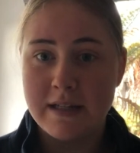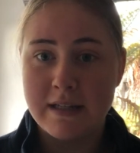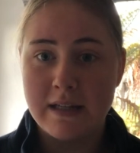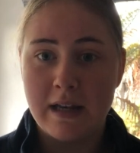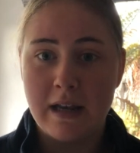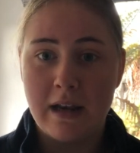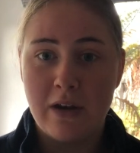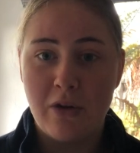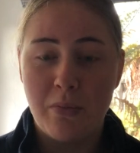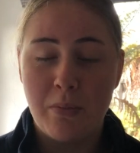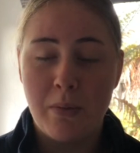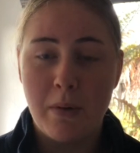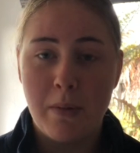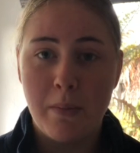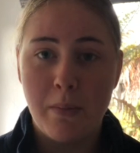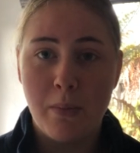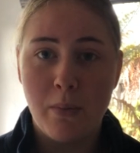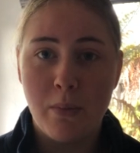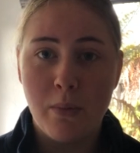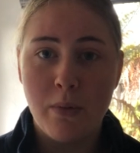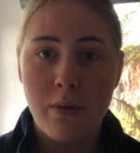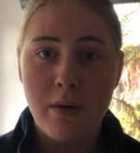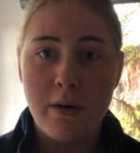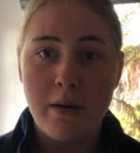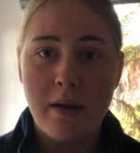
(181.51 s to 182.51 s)
to get a little bit
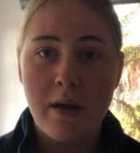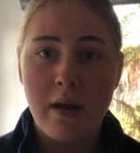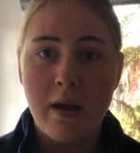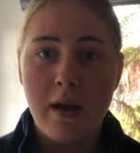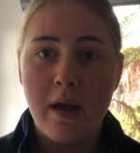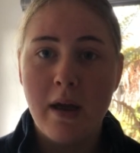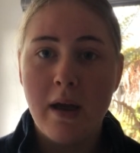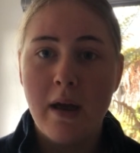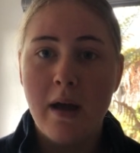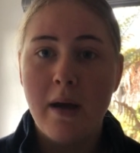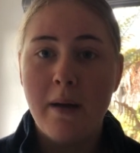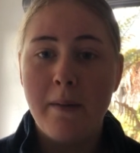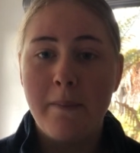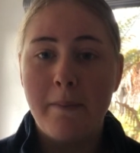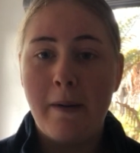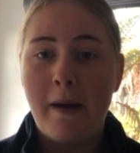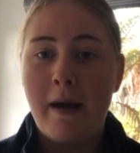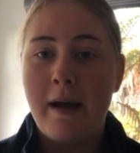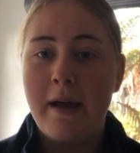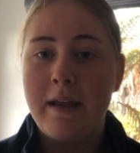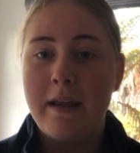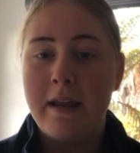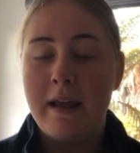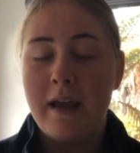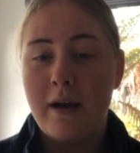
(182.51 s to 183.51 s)
bored.
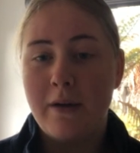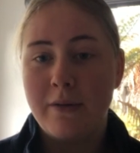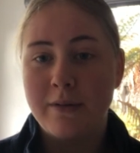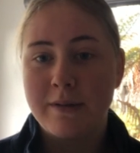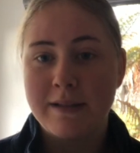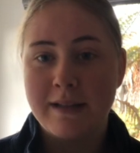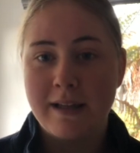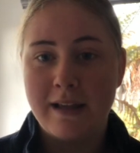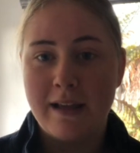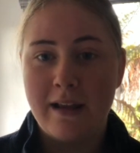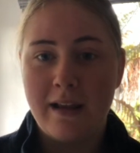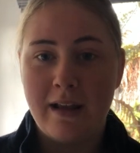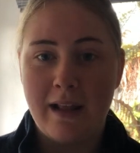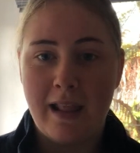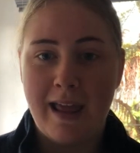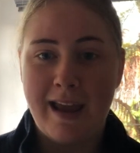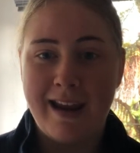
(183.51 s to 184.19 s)
But yeah, I'll see you